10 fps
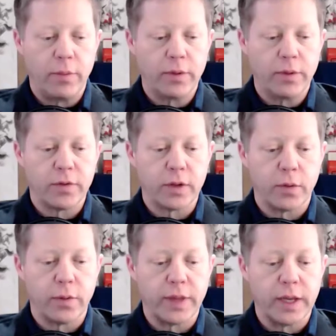definitely
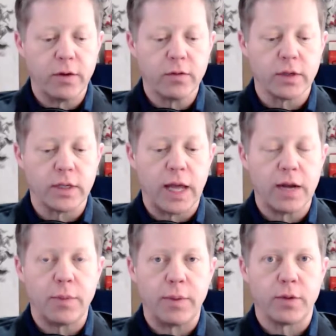agree with that. And there's a lot
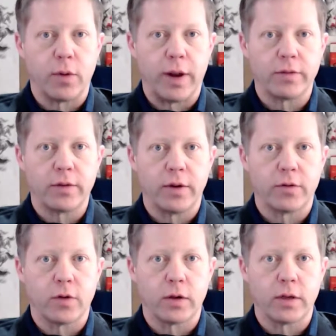of people that are out there
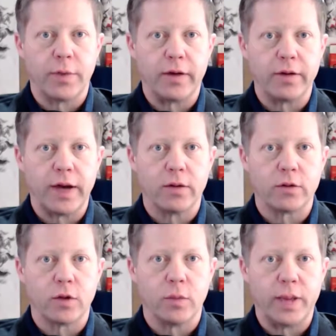talking about now
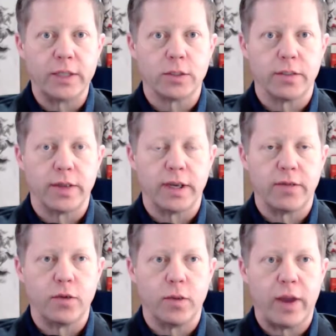to make sure that
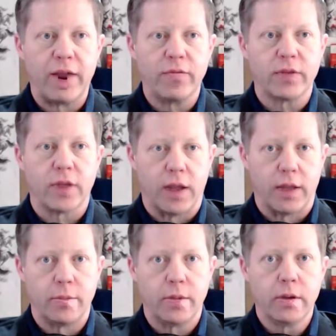if you have the
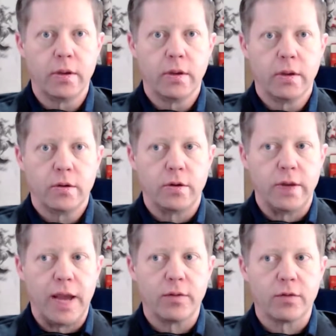time, to
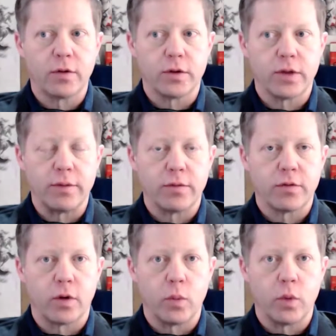now is a good time mm-hmm. to
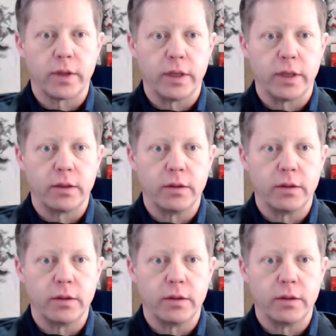start working. You